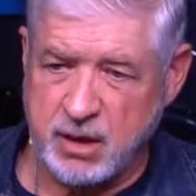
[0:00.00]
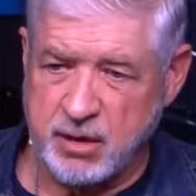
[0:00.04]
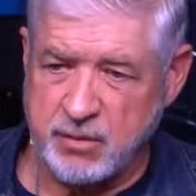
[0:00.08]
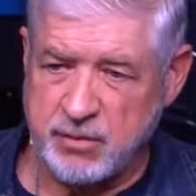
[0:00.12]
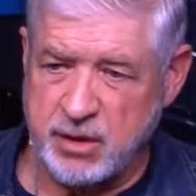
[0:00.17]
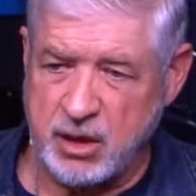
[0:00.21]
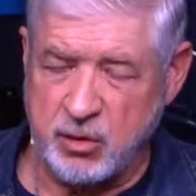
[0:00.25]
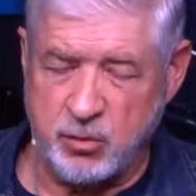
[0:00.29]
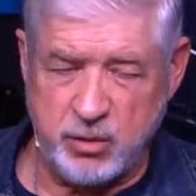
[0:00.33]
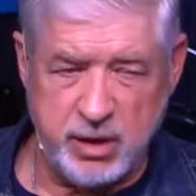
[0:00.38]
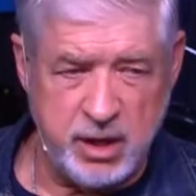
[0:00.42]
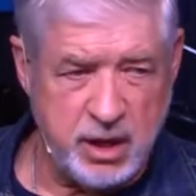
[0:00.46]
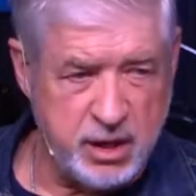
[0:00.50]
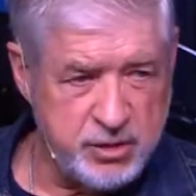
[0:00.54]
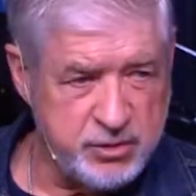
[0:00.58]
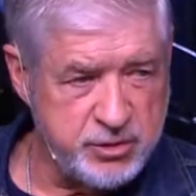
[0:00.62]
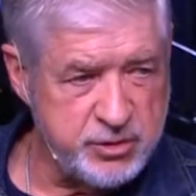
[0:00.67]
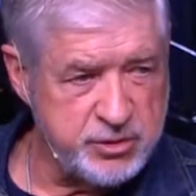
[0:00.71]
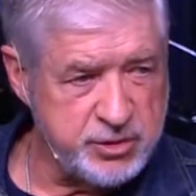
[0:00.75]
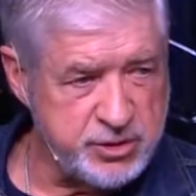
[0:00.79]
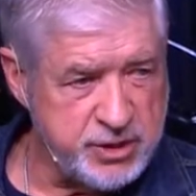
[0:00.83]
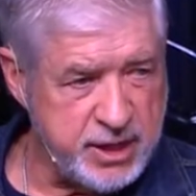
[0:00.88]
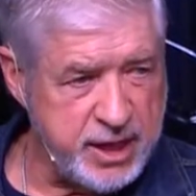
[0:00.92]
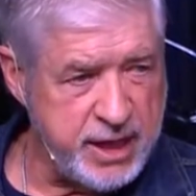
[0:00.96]
that we
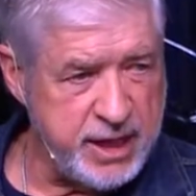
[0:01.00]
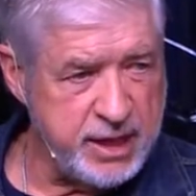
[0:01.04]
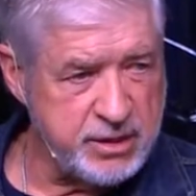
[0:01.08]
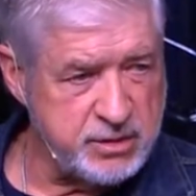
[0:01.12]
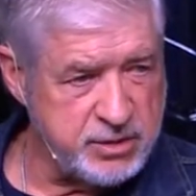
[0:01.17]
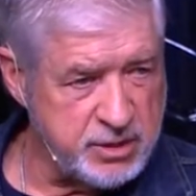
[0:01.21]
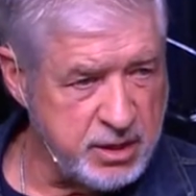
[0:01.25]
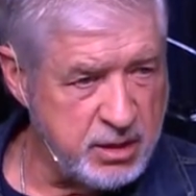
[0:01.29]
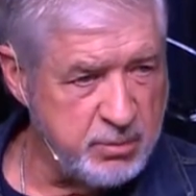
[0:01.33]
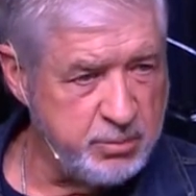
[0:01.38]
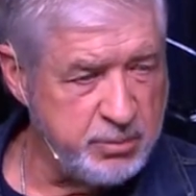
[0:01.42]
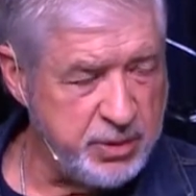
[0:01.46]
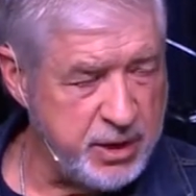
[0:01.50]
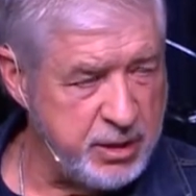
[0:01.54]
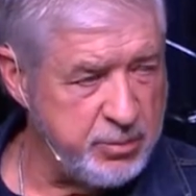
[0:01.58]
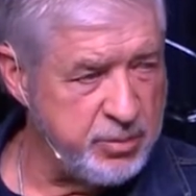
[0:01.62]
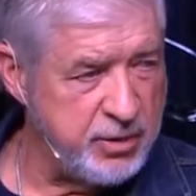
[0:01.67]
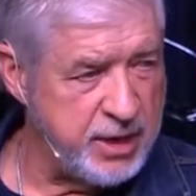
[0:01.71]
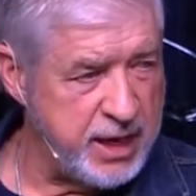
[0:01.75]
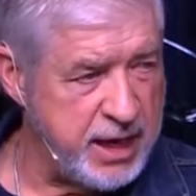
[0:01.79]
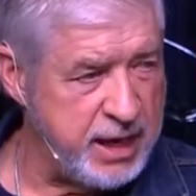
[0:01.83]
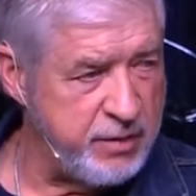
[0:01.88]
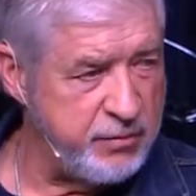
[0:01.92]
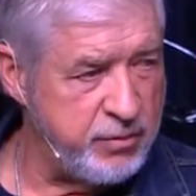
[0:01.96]
understand some people
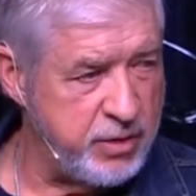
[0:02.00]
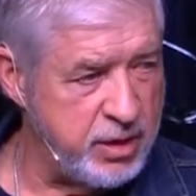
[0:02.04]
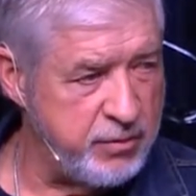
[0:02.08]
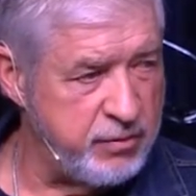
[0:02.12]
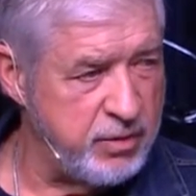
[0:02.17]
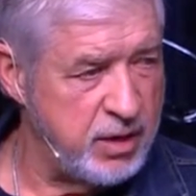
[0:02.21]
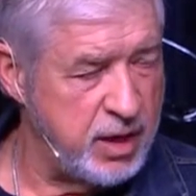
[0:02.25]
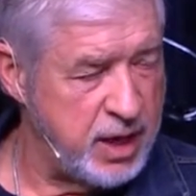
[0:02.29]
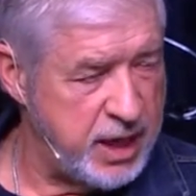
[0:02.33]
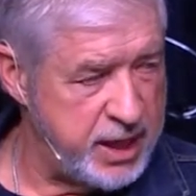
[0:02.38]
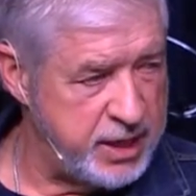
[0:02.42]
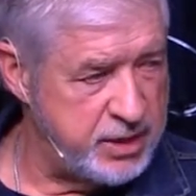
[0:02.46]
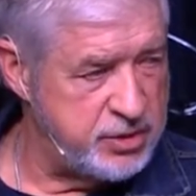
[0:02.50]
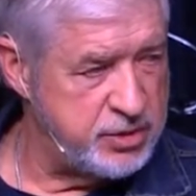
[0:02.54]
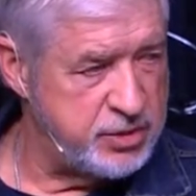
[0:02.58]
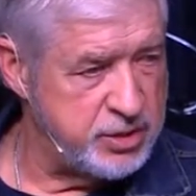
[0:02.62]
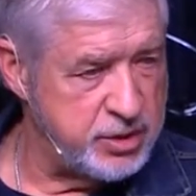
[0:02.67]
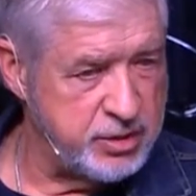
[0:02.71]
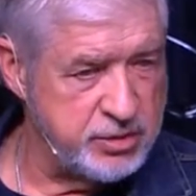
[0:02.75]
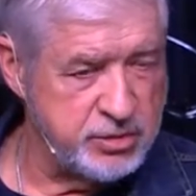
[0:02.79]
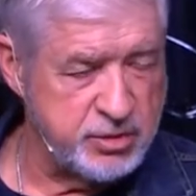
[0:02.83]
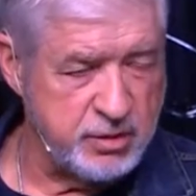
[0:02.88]
have revelations